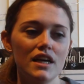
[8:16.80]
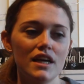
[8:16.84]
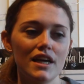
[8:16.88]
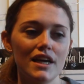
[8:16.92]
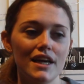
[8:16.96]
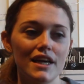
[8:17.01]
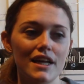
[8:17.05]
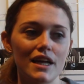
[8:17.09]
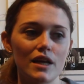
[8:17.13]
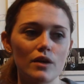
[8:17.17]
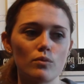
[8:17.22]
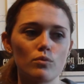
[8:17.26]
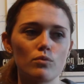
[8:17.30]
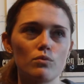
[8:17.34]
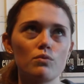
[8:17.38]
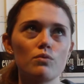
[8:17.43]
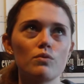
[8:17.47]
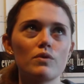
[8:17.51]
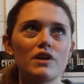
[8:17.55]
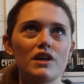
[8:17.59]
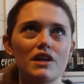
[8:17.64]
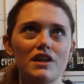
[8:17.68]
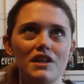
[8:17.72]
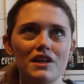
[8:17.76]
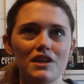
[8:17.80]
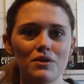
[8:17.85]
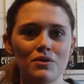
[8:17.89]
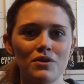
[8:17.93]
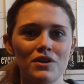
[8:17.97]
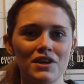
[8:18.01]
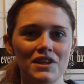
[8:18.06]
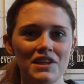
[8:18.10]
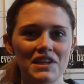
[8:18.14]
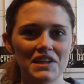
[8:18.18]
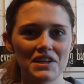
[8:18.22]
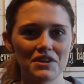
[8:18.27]
And I really,
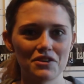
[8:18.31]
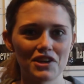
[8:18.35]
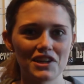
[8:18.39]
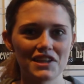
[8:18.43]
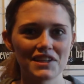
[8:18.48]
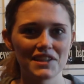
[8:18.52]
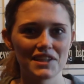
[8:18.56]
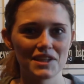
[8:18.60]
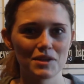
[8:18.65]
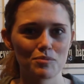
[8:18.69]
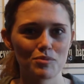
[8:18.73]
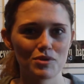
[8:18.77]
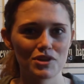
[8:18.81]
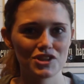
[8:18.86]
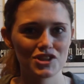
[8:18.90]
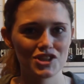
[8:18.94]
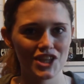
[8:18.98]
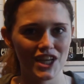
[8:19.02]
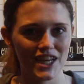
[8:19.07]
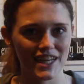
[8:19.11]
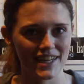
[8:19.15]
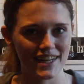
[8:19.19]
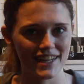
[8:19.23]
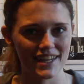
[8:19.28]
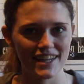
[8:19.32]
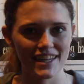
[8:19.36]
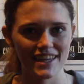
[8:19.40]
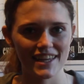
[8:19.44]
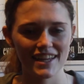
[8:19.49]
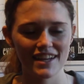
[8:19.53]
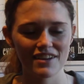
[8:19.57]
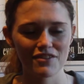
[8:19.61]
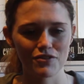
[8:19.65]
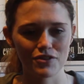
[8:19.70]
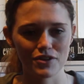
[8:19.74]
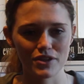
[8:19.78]
really greatly appreciated
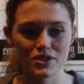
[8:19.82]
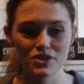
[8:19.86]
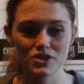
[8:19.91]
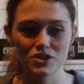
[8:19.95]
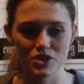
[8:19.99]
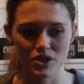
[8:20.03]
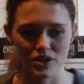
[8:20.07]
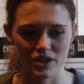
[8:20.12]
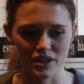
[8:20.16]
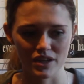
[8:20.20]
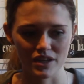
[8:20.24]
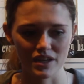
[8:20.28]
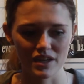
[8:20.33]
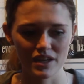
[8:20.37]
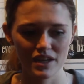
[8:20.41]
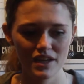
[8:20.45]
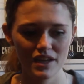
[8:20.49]
it, for sure.